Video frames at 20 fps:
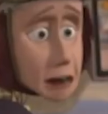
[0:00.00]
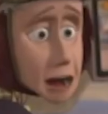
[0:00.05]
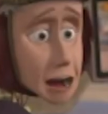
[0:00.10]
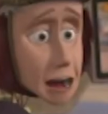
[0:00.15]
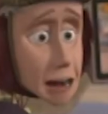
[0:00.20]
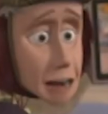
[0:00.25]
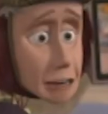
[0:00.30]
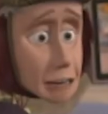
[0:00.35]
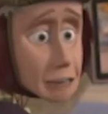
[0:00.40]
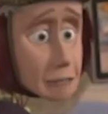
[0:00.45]

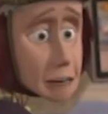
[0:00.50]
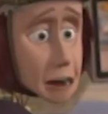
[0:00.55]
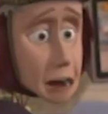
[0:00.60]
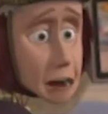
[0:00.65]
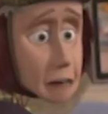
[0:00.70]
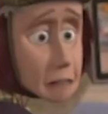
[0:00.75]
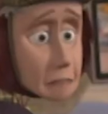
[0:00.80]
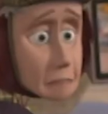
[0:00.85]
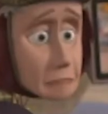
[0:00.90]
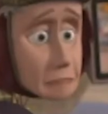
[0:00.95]
I
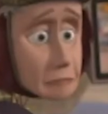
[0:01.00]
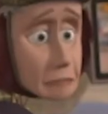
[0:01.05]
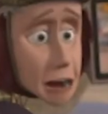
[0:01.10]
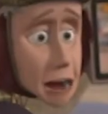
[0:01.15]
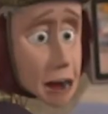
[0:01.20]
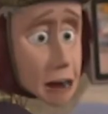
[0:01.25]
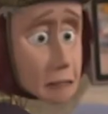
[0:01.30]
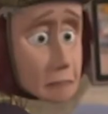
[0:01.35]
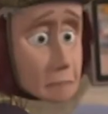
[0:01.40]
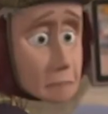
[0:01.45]
am
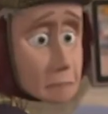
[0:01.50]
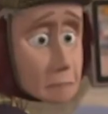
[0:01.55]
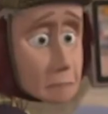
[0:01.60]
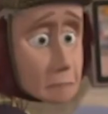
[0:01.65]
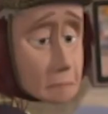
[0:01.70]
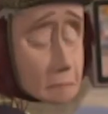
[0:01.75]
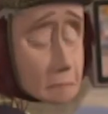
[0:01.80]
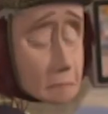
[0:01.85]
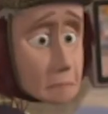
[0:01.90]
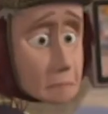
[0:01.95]
sad,
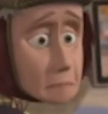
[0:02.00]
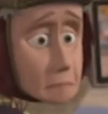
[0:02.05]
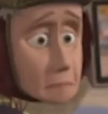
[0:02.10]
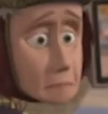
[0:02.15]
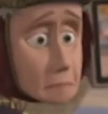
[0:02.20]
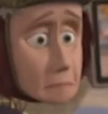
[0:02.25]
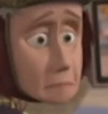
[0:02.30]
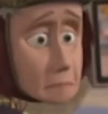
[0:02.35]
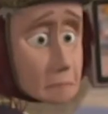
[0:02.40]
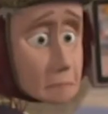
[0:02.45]

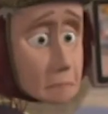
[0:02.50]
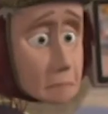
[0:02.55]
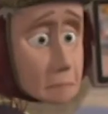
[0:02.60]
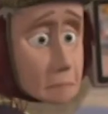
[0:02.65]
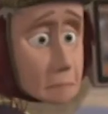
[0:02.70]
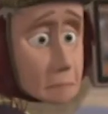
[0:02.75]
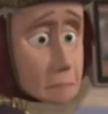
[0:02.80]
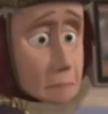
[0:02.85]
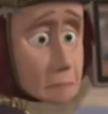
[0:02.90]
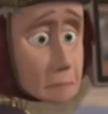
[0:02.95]
said
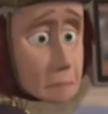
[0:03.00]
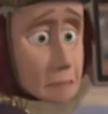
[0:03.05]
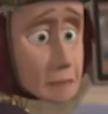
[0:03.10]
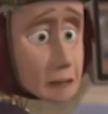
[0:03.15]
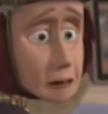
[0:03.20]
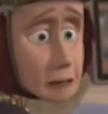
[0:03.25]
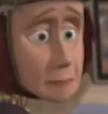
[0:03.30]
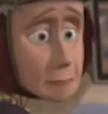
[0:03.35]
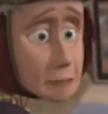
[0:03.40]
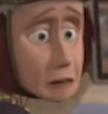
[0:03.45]
Bernard.
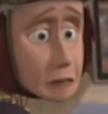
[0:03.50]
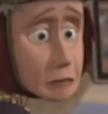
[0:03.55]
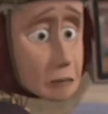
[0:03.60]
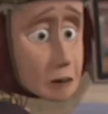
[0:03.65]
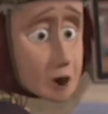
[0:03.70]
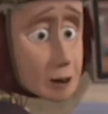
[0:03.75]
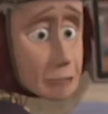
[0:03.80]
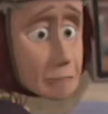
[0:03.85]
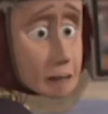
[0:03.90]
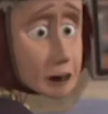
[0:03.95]
The
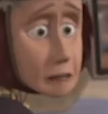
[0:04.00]
pictures